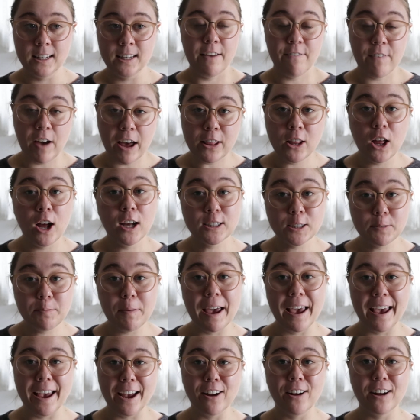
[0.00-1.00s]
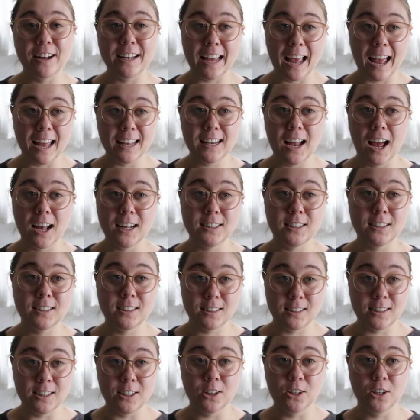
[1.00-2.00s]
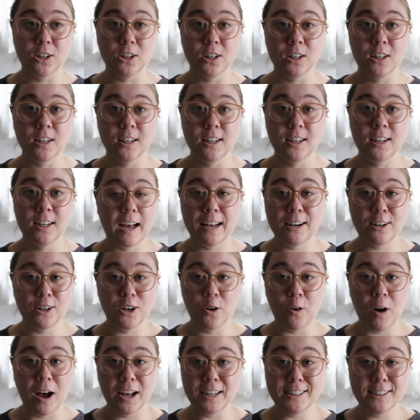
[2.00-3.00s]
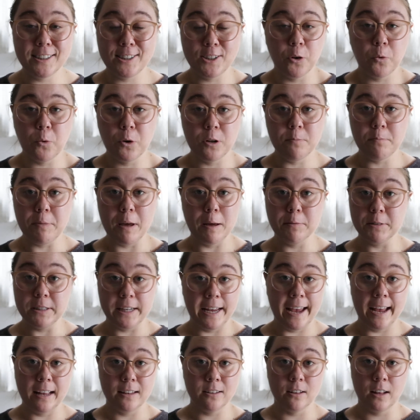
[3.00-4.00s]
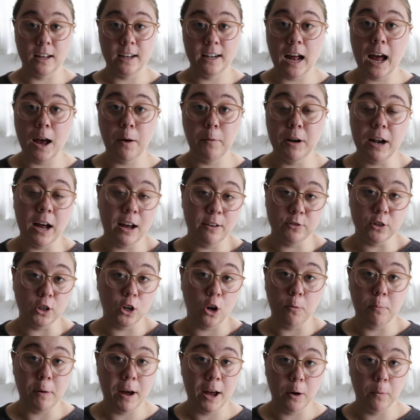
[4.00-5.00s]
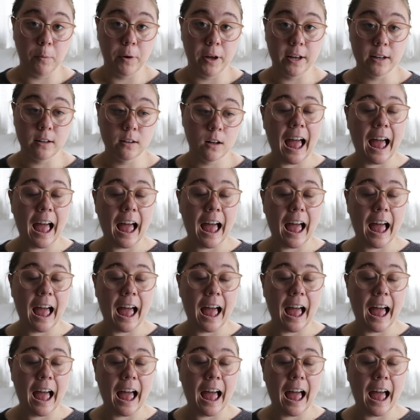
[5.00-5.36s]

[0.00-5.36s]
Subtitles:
if I lost my hair again, I still wouldn't be able to handle it. I would have to go buy a wig.